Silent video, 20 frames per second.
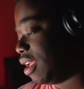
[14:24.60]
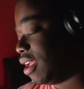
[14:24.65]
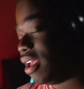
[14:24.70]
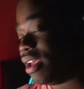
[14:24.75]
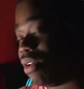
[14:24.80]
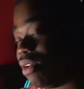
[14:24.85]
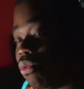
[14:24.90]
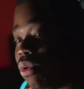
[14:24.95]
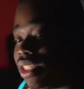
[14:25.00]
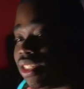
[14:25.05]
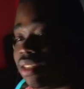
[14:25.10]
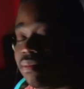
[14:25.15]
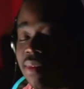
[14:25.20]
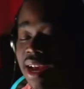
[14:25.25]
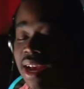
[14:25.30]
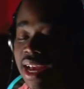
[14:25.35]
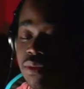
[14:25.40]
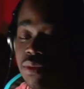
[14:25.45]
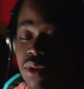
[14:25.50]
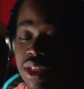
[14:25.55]
wasn't
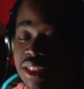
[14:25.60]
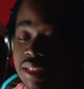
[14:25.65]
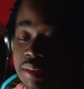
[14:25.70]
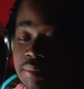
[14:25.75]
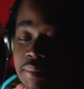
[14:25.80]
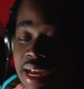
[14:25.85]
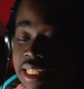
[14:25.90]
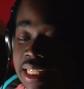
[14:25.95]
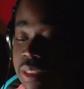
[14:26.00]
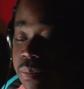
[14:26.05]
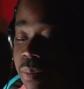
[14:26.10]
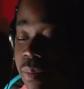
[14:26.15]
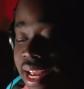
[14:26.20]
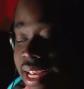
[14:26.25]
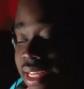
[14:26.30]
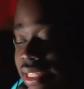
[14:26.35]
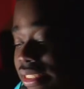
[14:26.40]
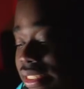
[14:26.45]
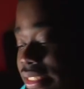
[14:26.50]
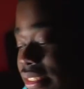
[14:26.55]
my
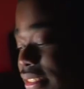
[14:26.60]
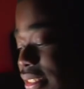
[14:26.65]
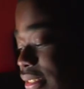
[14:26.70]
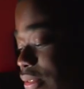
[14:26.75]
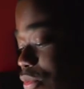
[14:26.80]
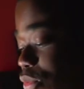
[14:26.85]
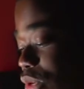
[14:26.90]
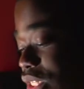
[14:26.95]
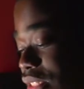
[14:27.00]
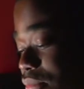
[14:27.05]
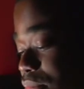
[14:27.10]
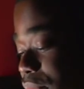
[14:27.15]
space, wasn't my